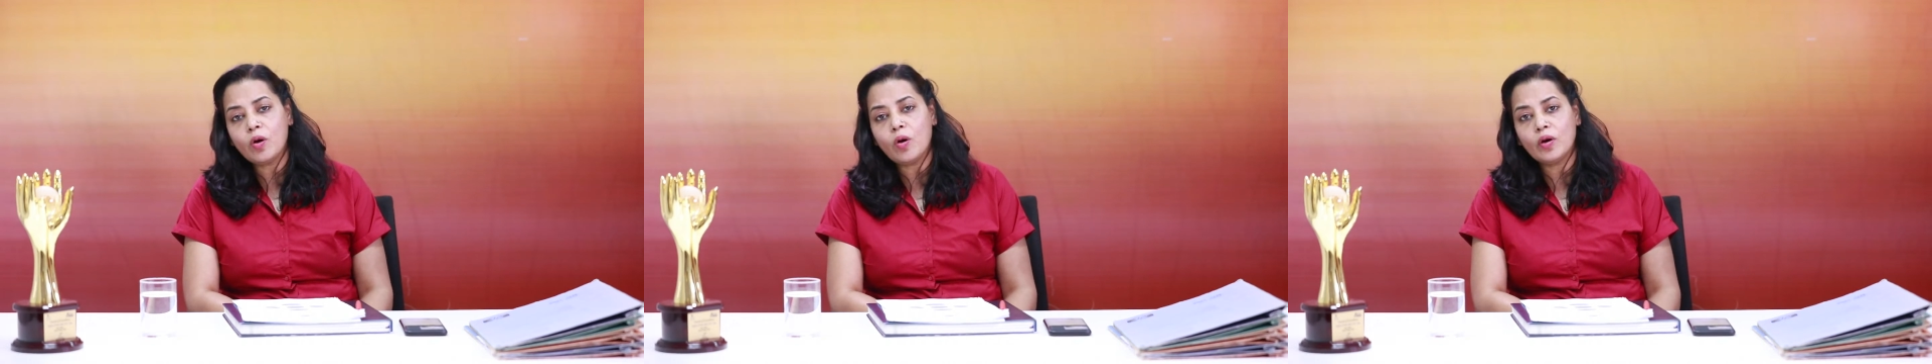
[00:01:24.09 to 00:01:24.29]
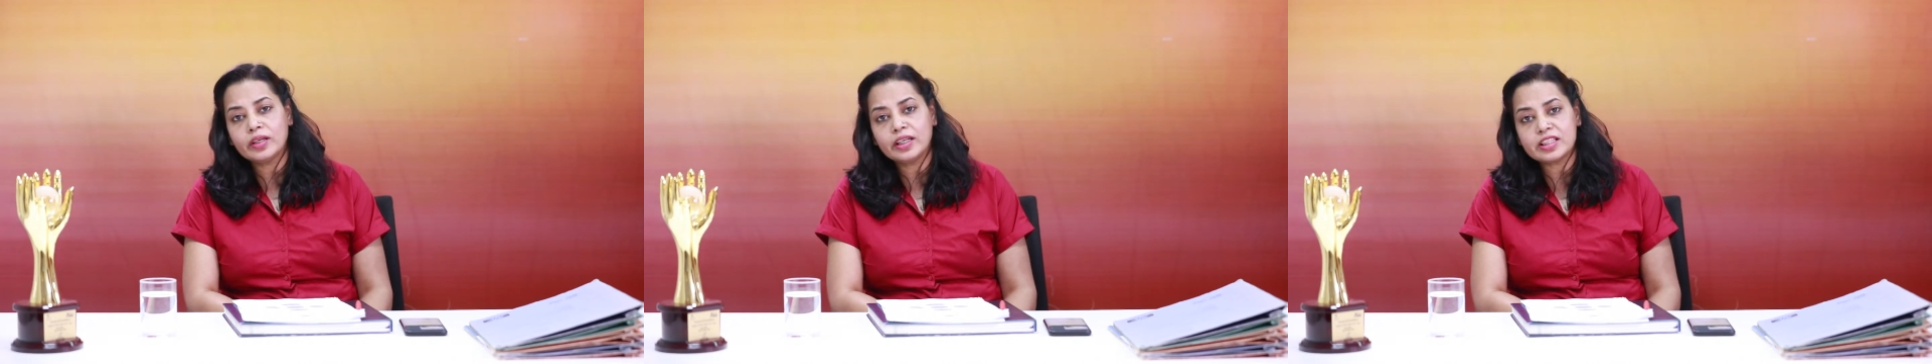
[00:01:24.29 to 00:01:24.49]

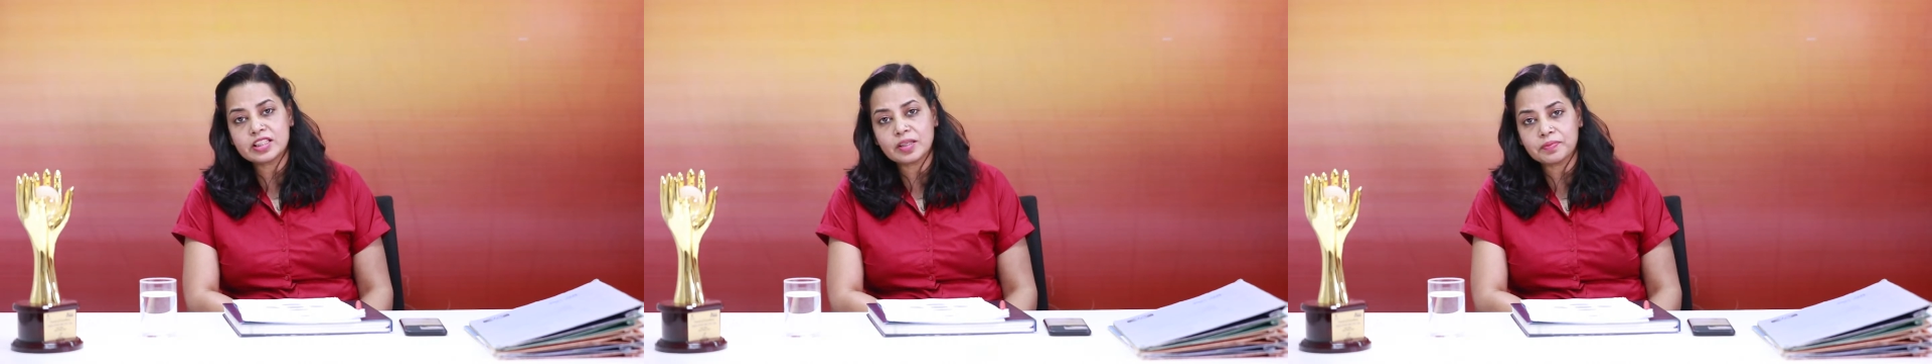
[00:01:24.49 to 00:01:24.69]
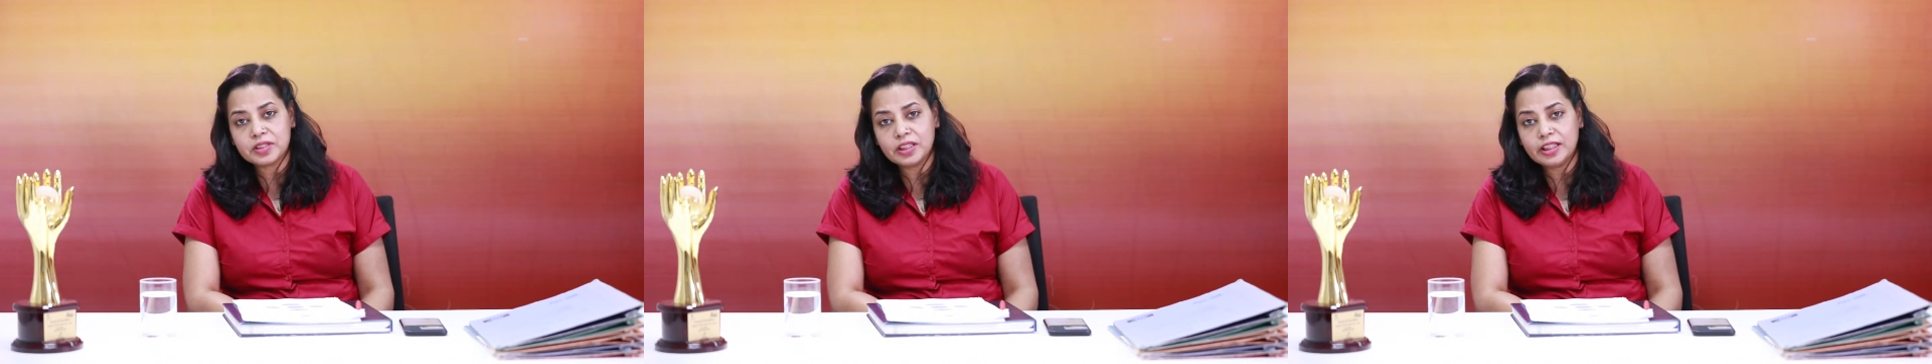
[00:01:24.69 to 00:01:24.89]
or its
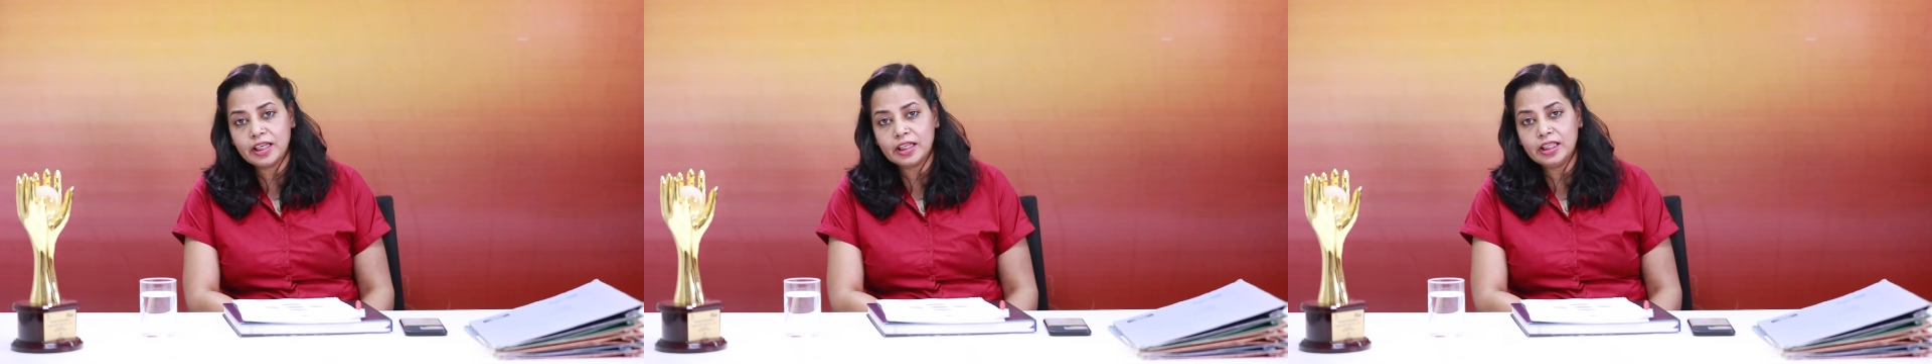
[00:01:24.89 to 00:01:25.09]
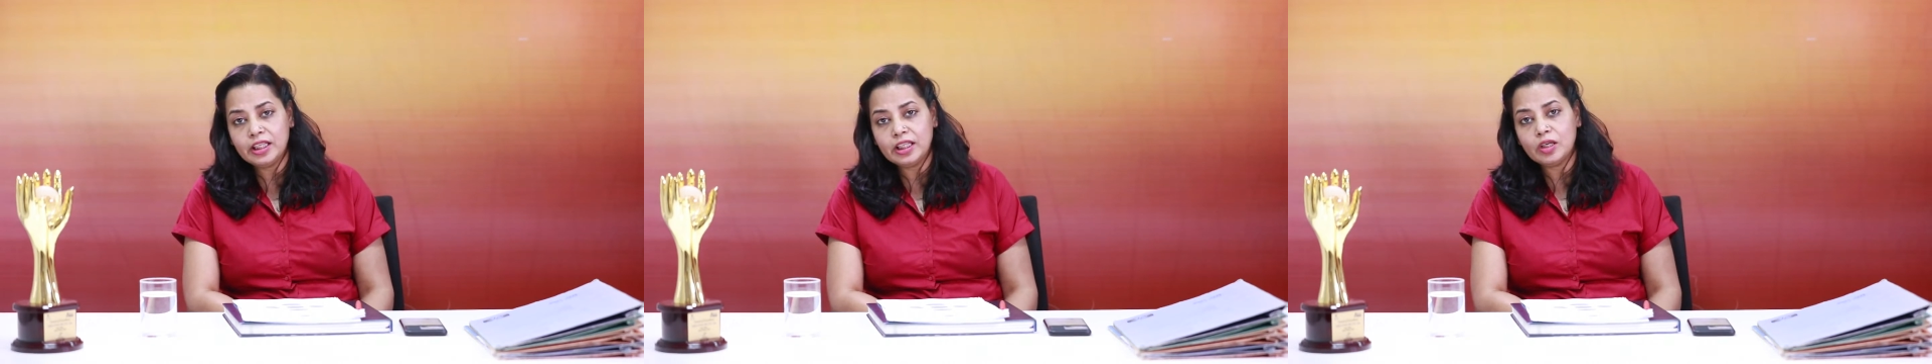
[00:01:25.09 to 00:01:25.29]

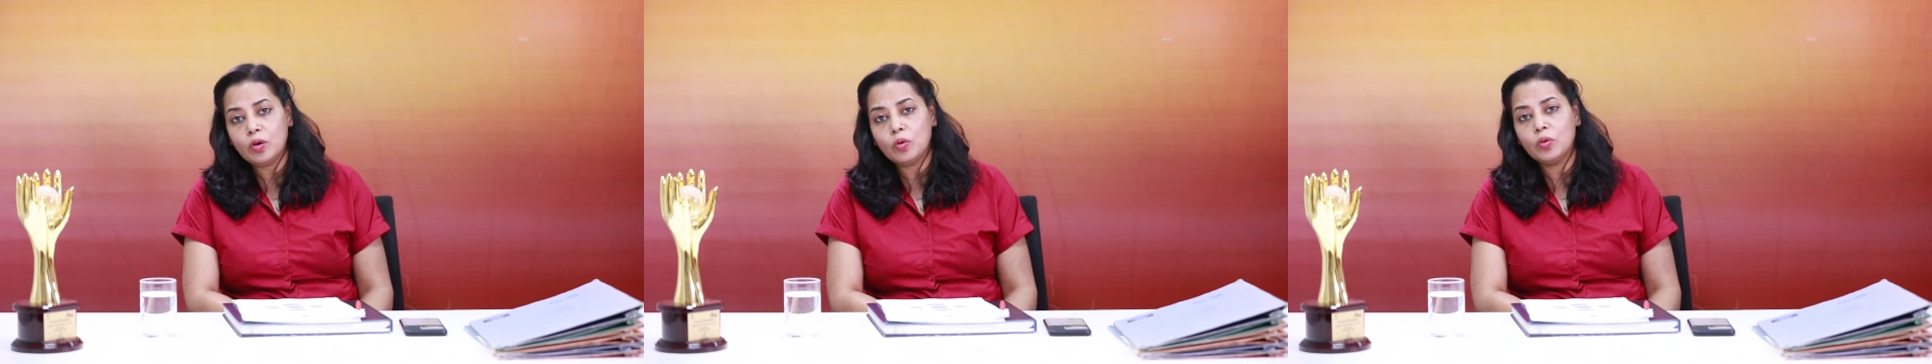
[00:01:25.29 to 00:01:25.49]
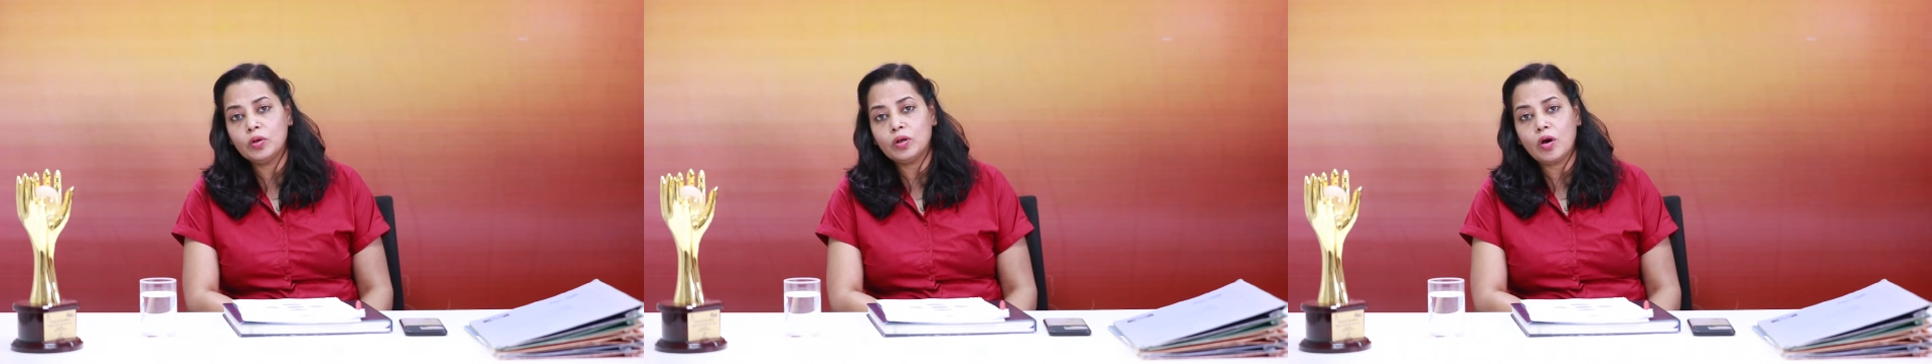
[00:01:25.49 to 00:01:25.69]
subsidiary
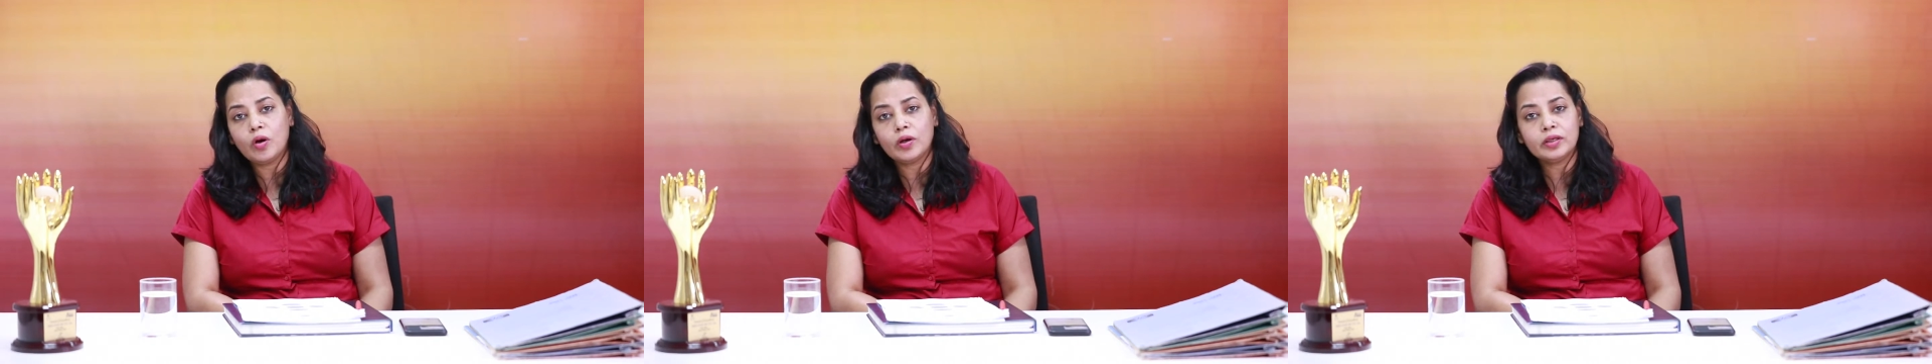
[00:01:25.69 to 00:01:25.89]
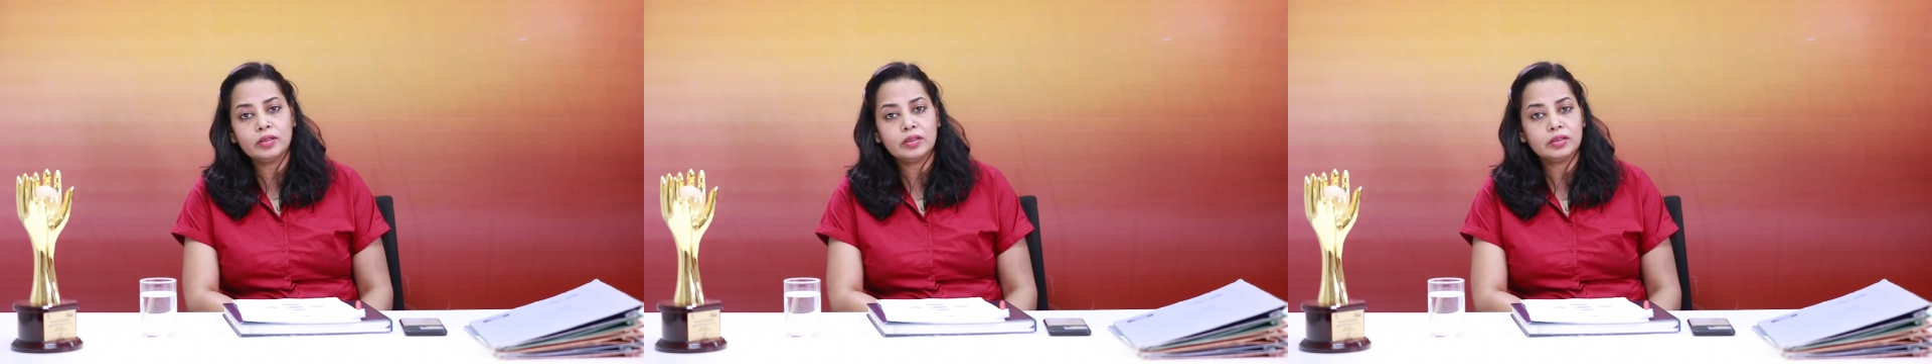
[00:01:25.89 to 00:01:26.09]

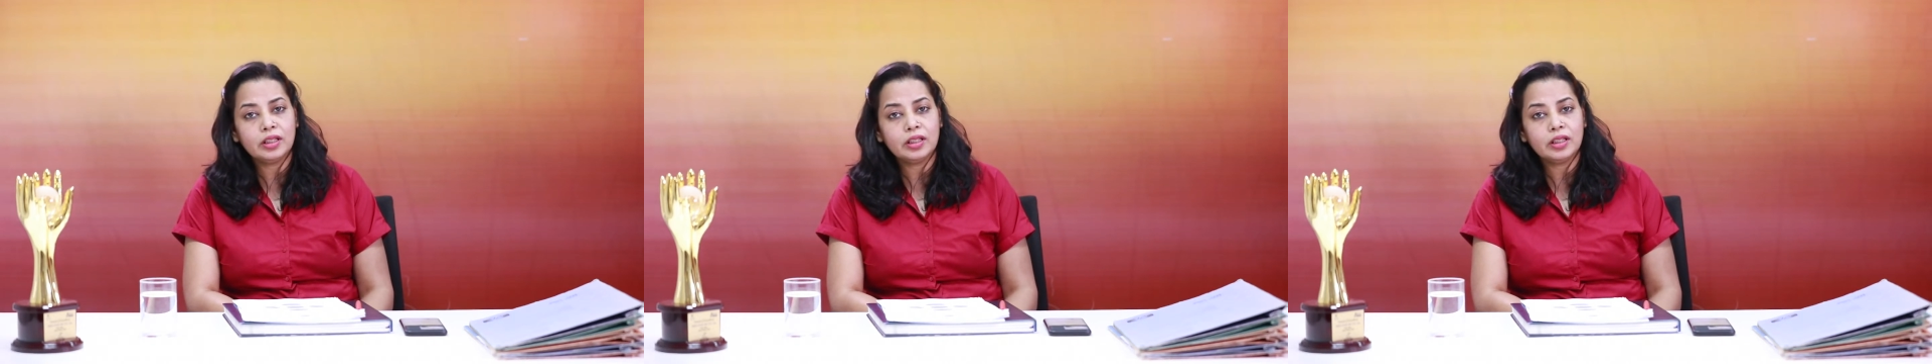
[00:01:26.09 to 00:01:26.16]
or